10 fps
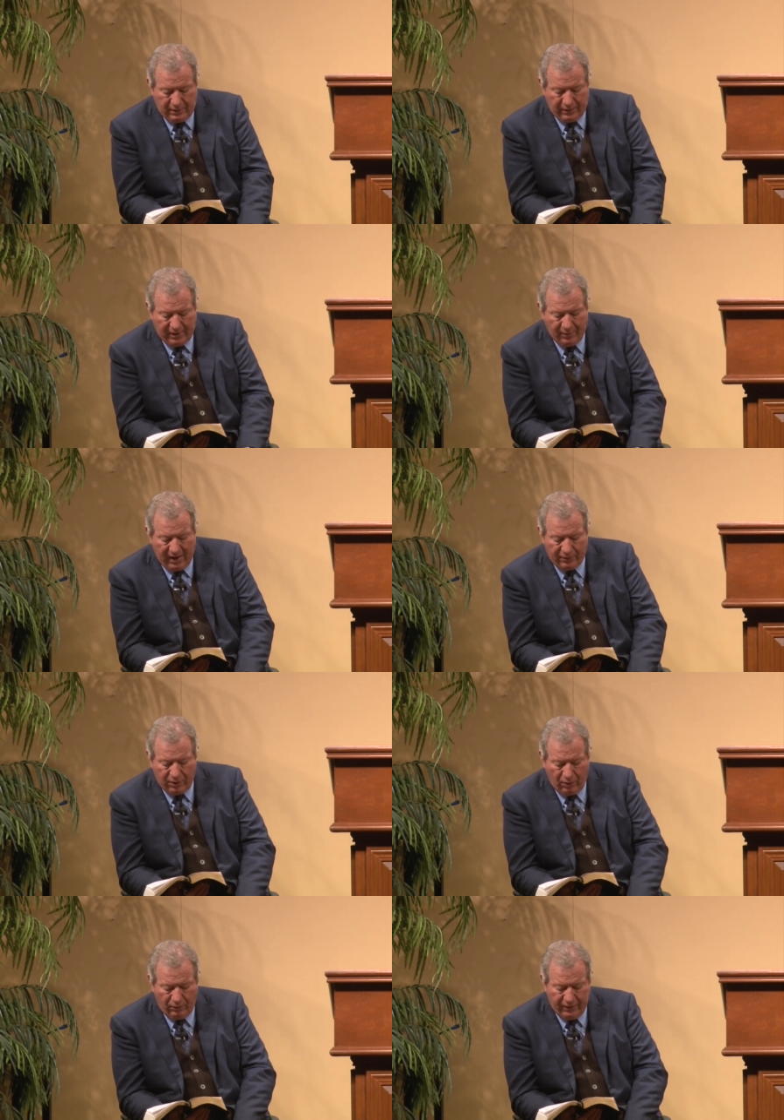That they might
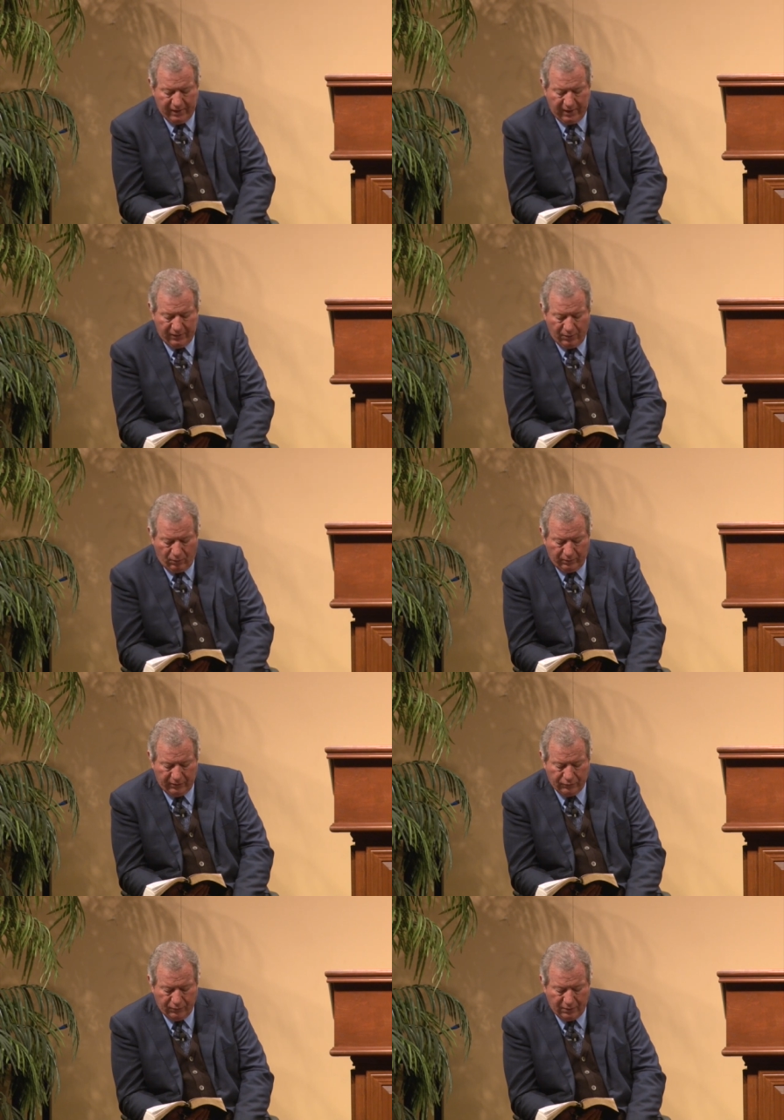know thee, the
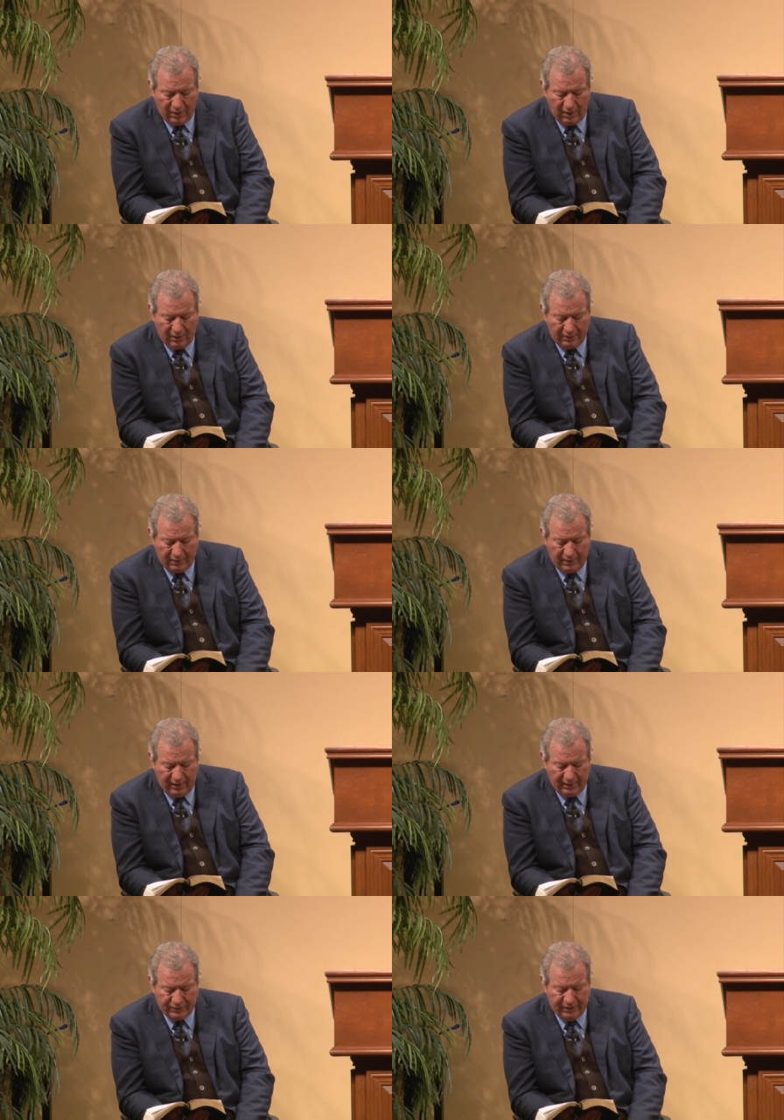only true God,
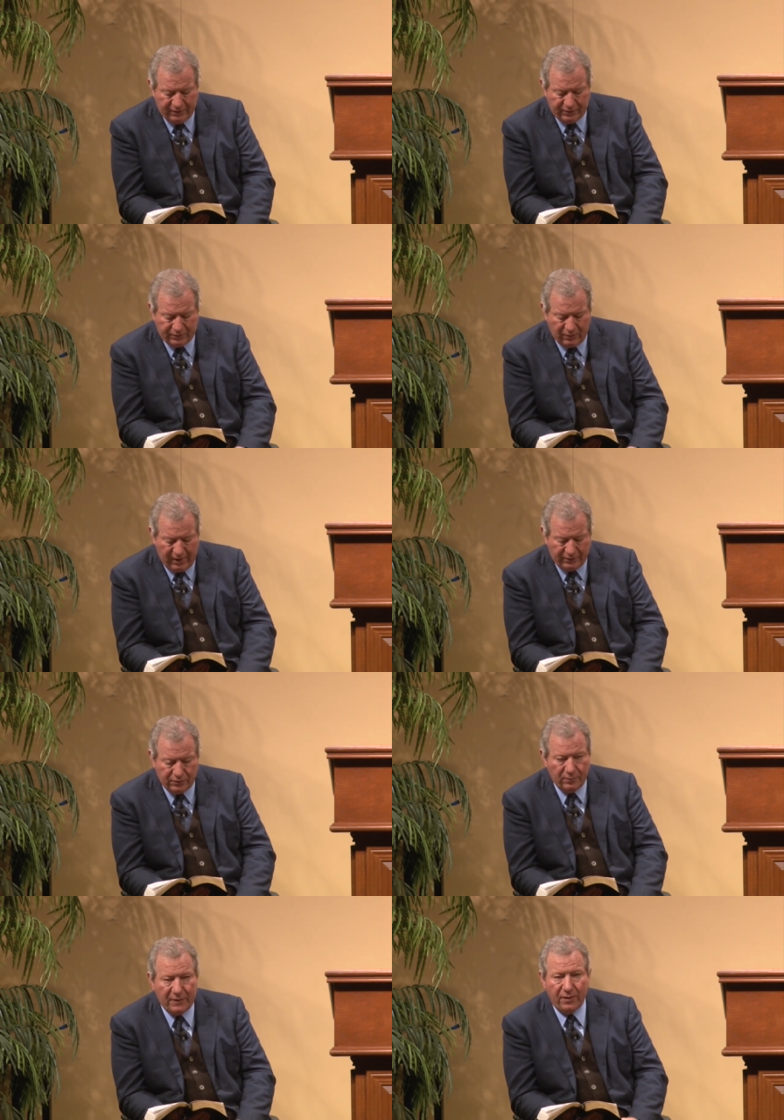and Jesus
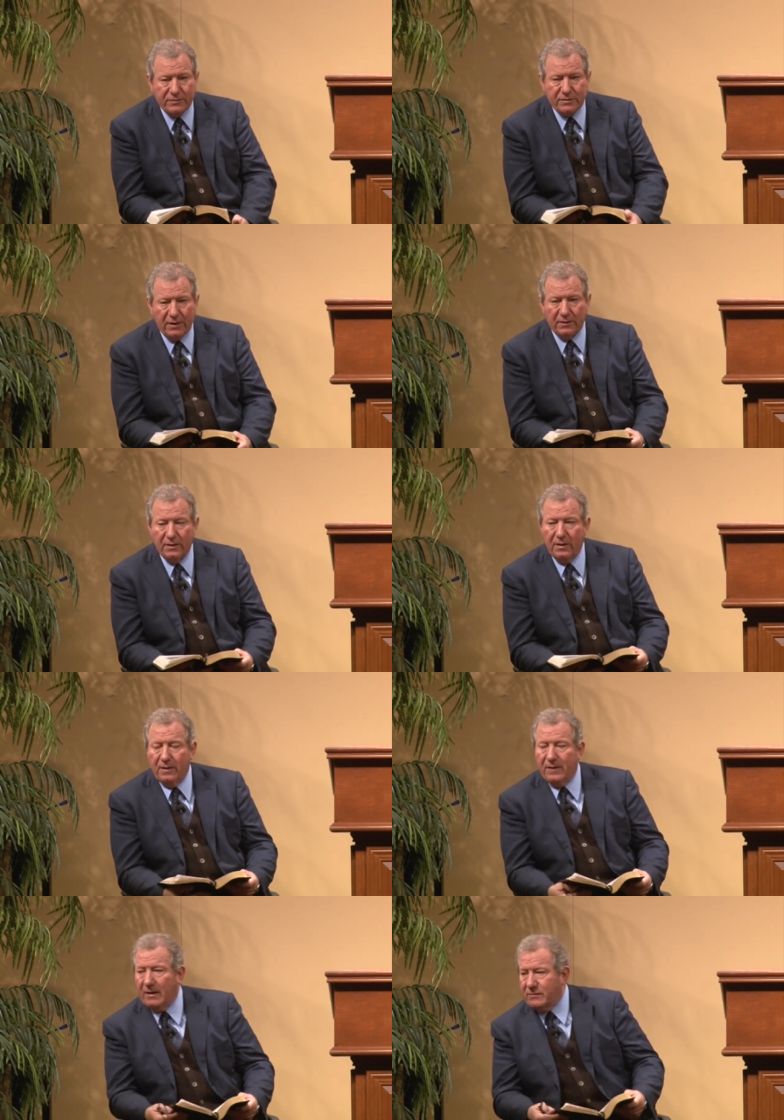Christ, whom thou sent.
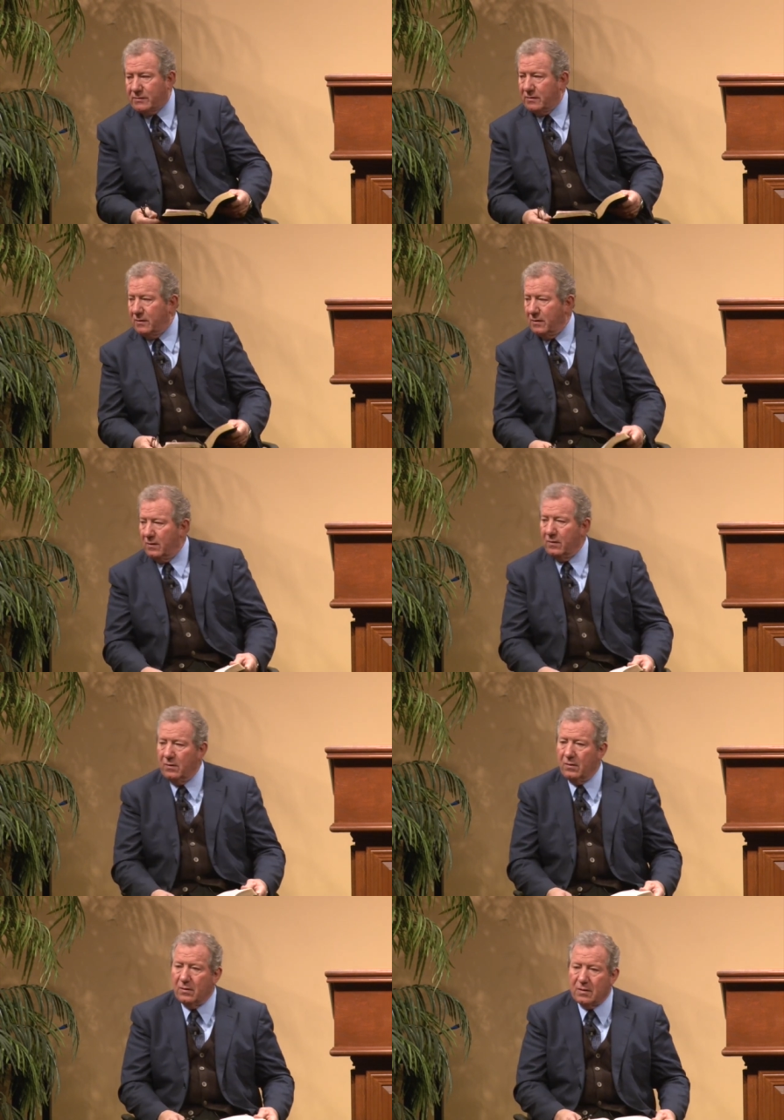That's,
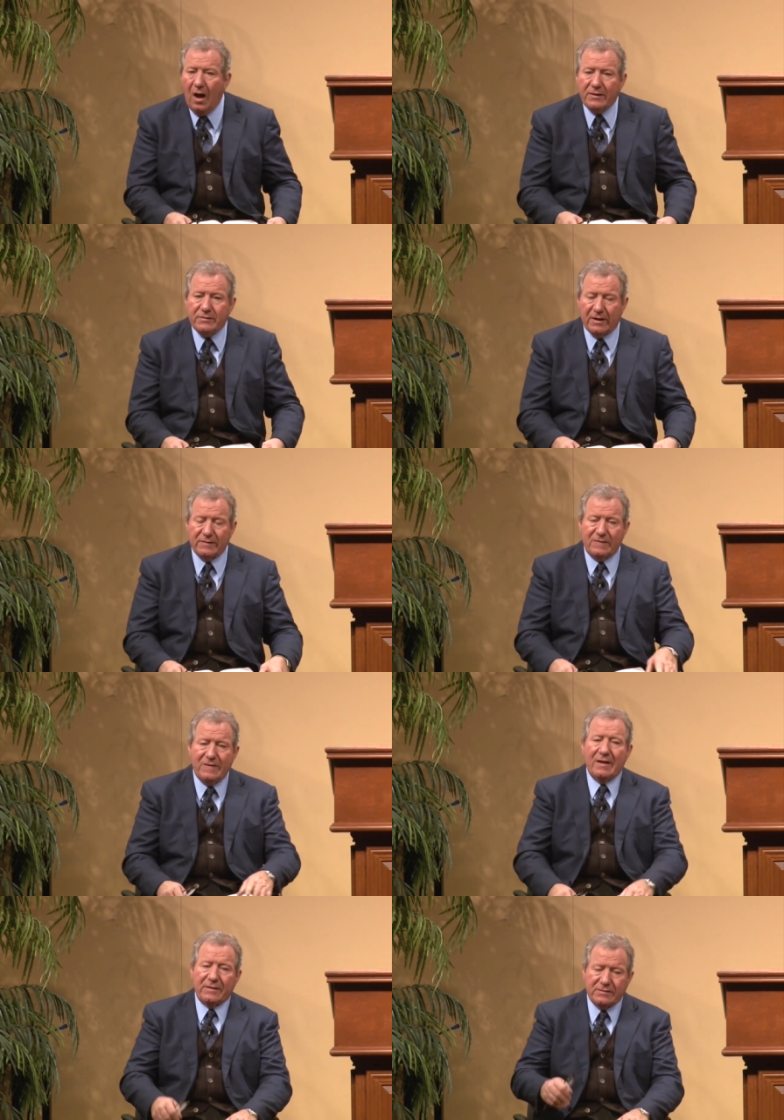God says,
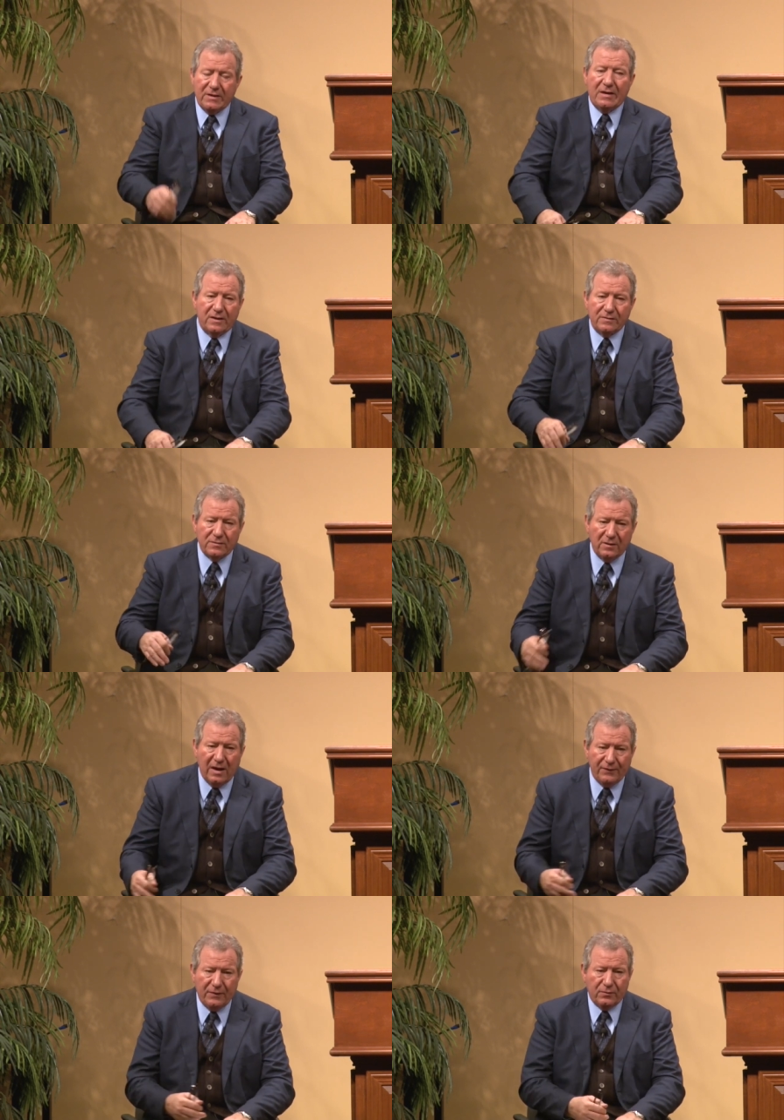this is
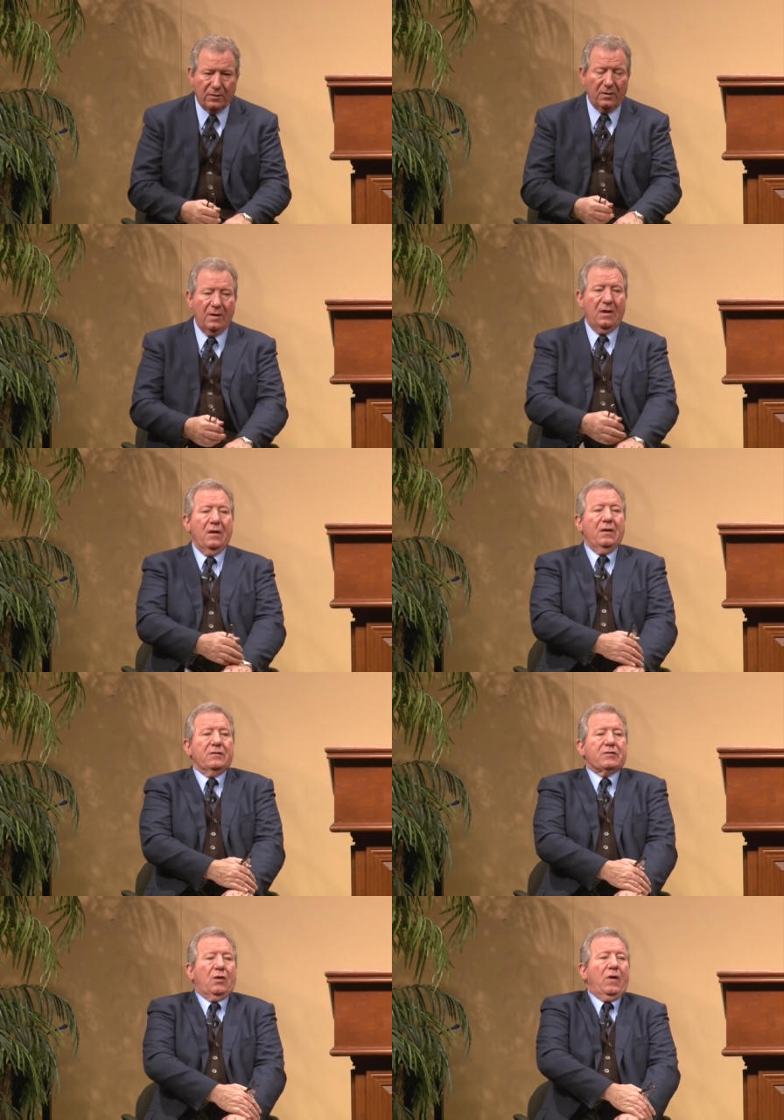life eternal.
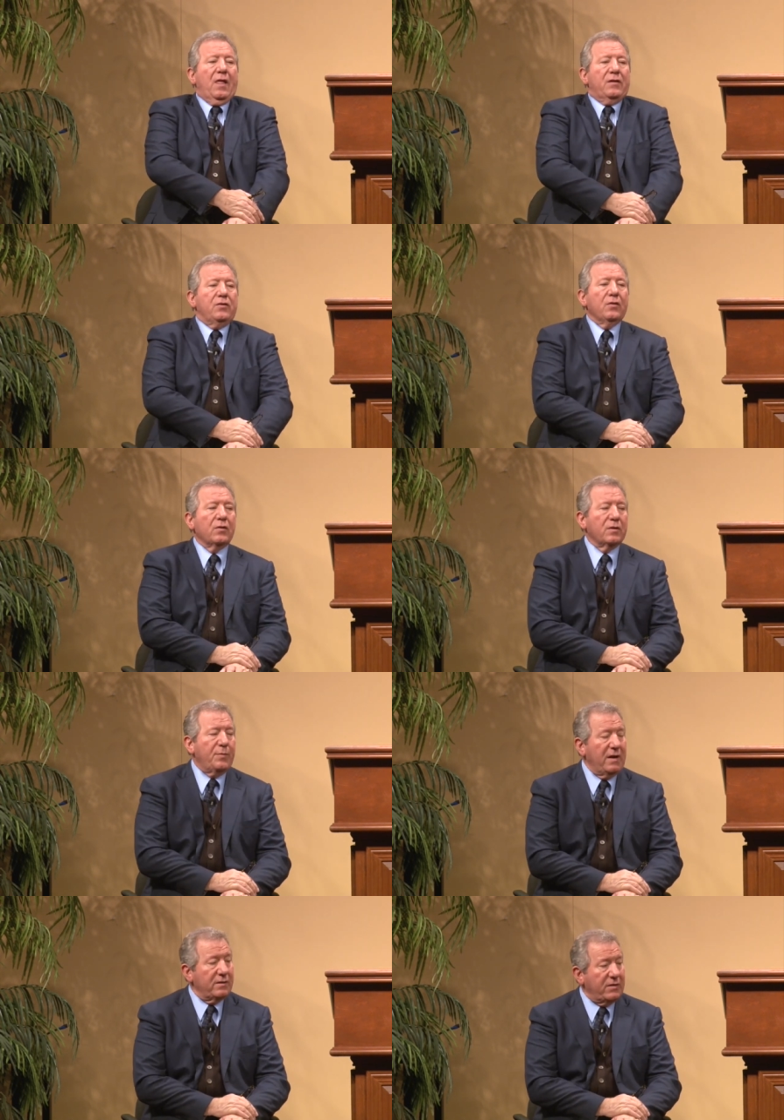So you're going to
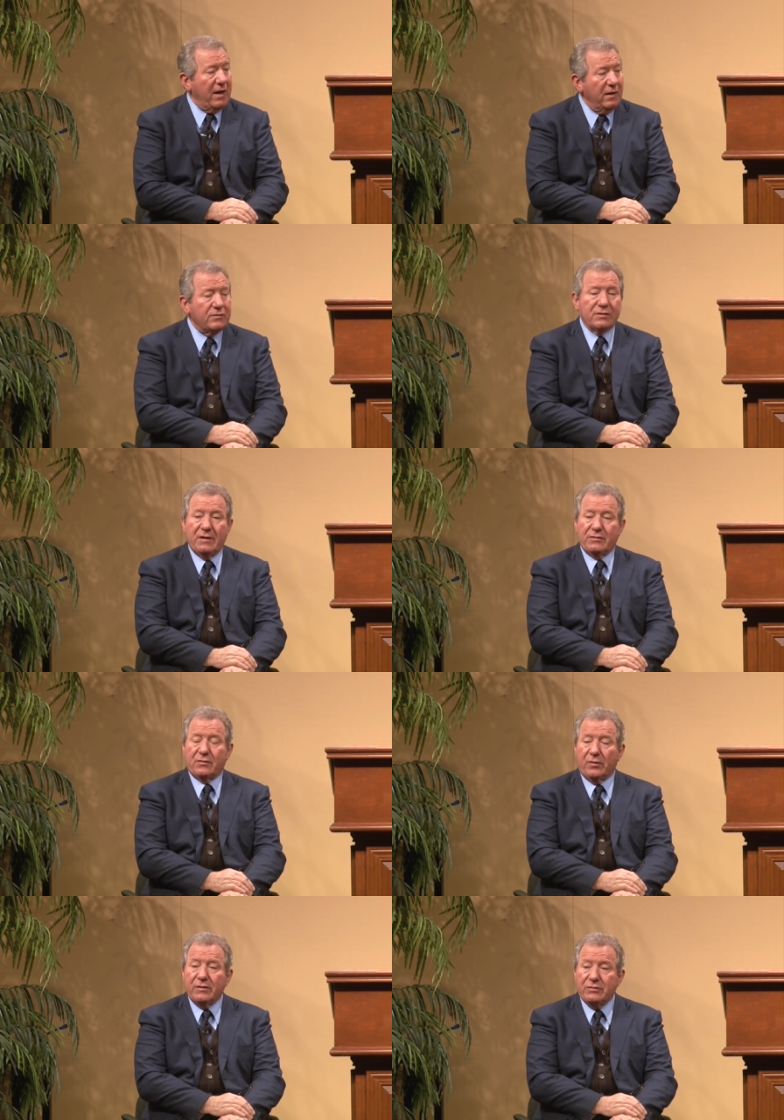be intelligent as
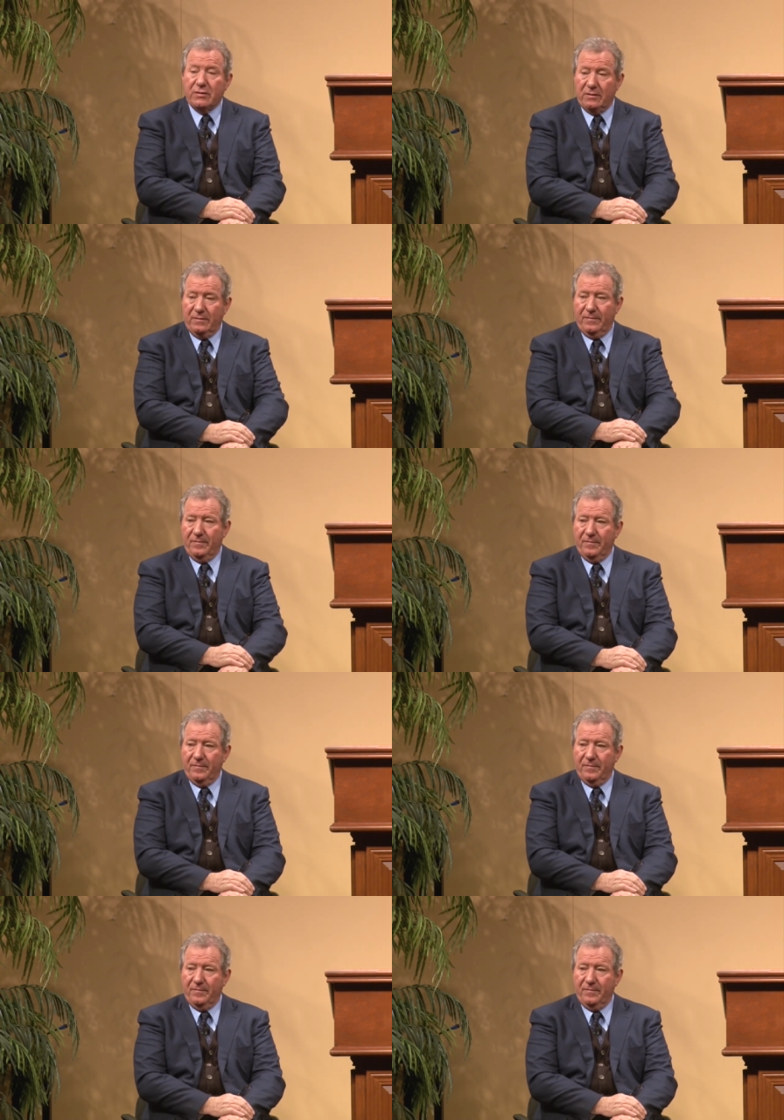a Christian.